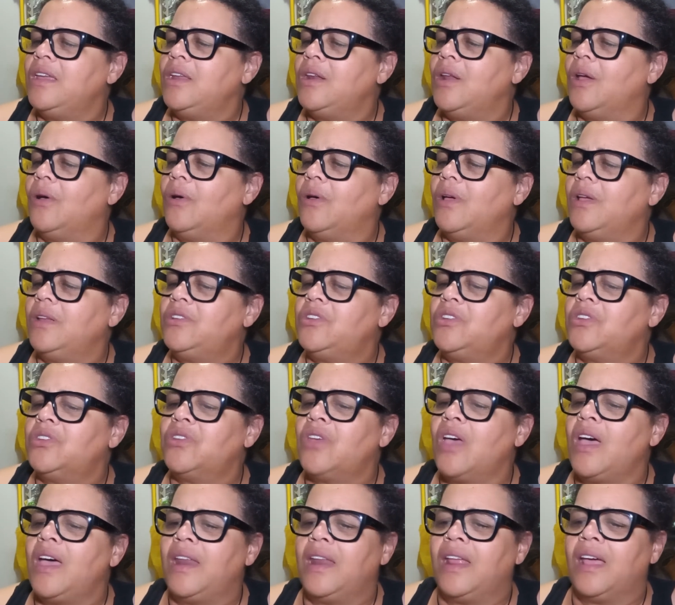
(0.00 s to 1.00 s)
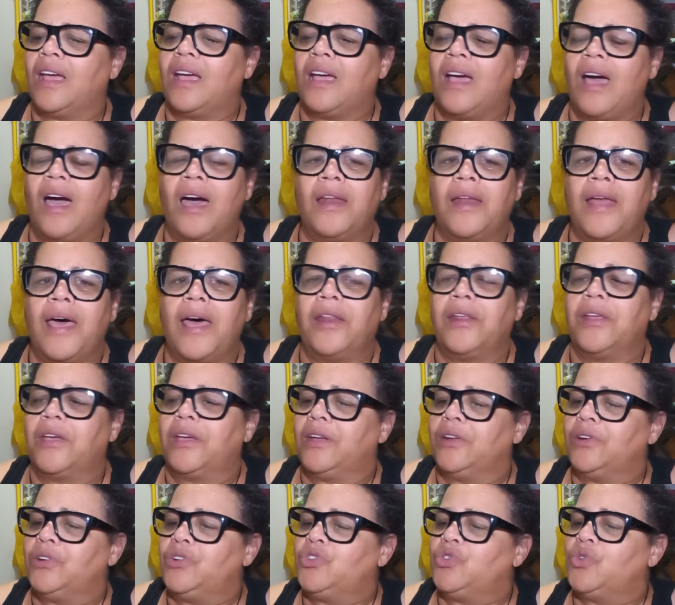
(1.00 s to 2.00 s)
you know, it just kind of got out of
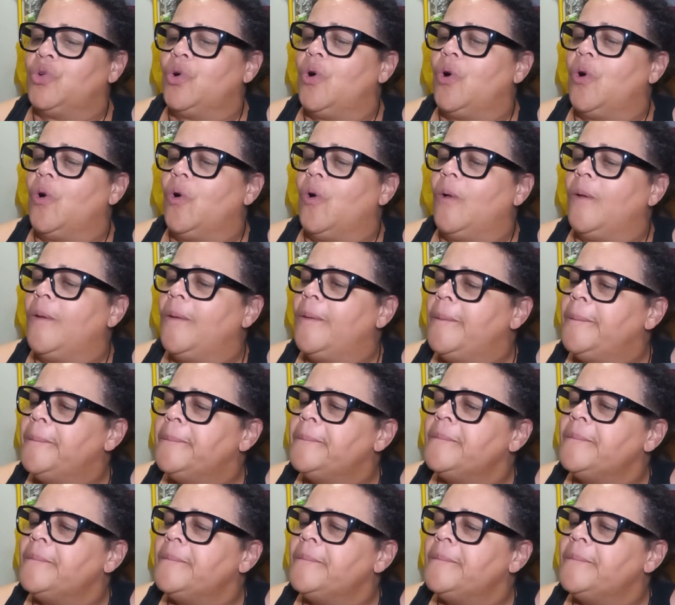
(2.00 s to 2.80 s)
control.